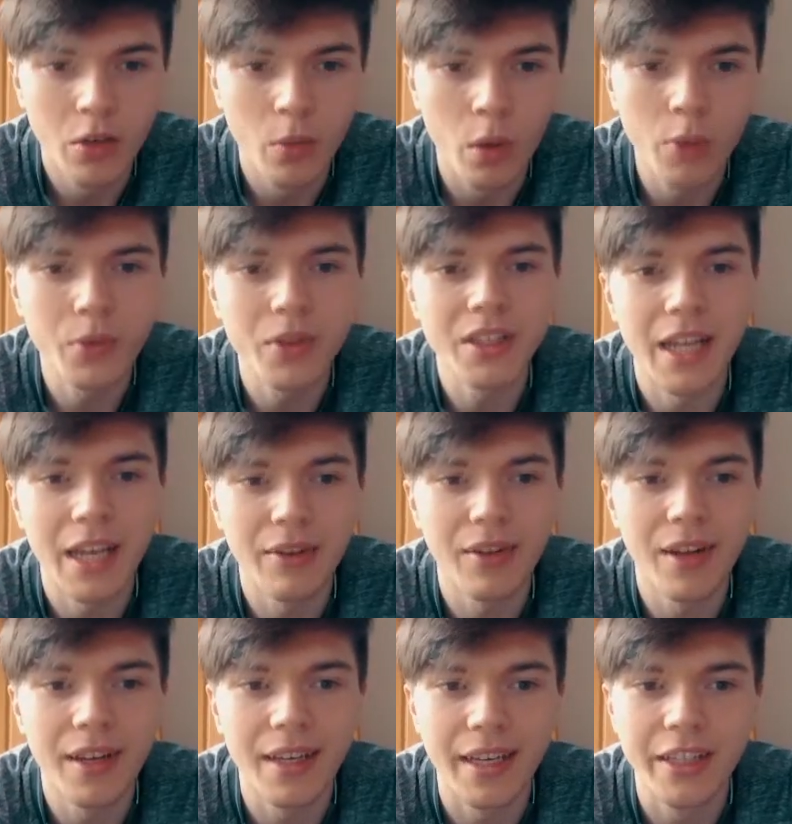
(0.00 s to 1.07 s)
What was life
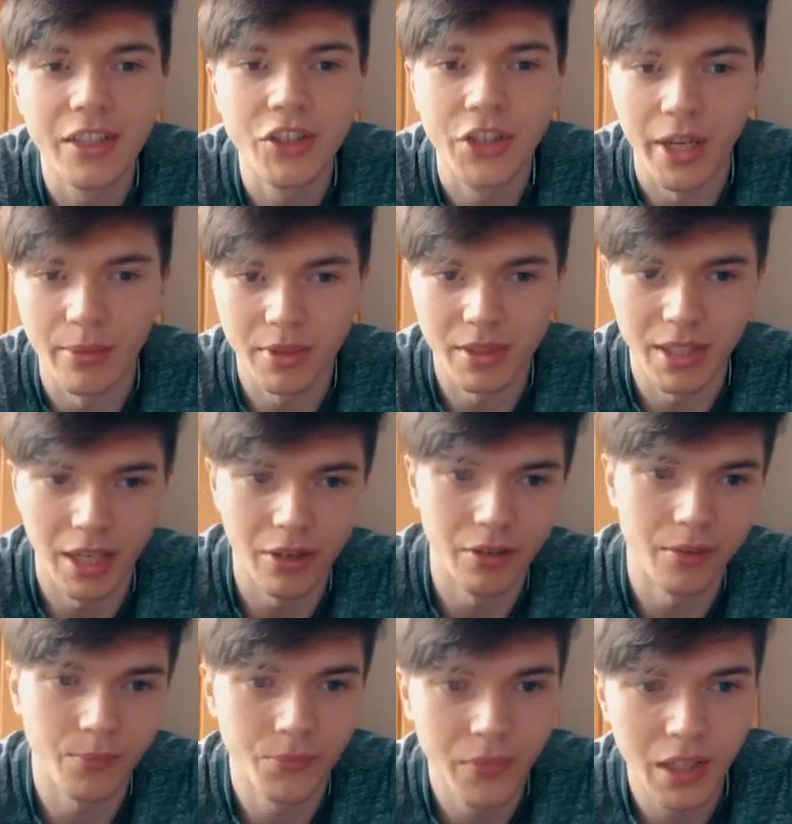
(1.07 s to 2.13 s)
like in
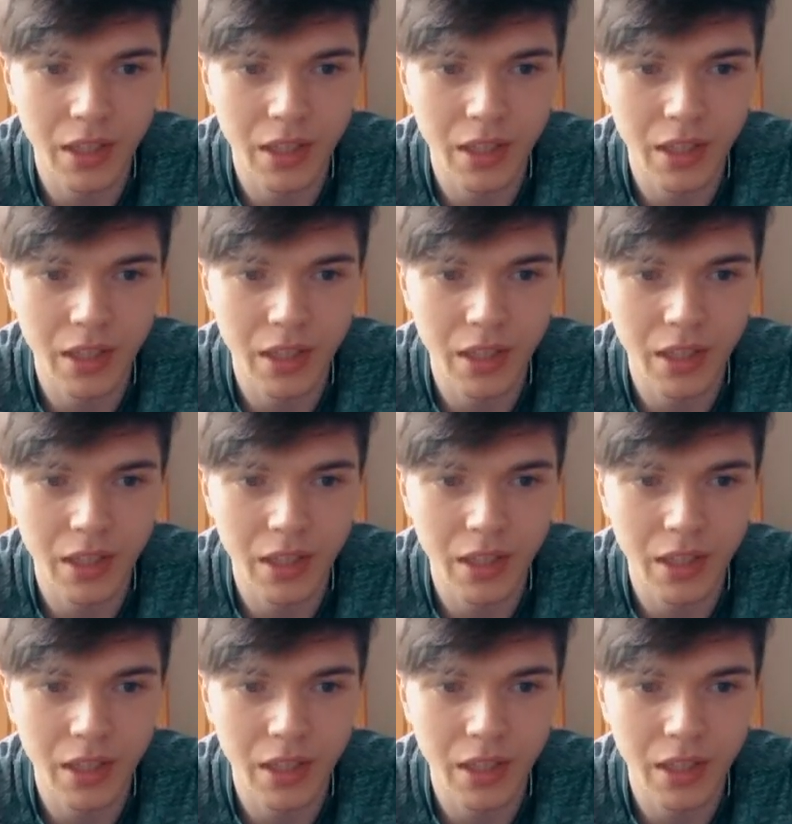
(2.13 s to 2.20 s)
Jamestown?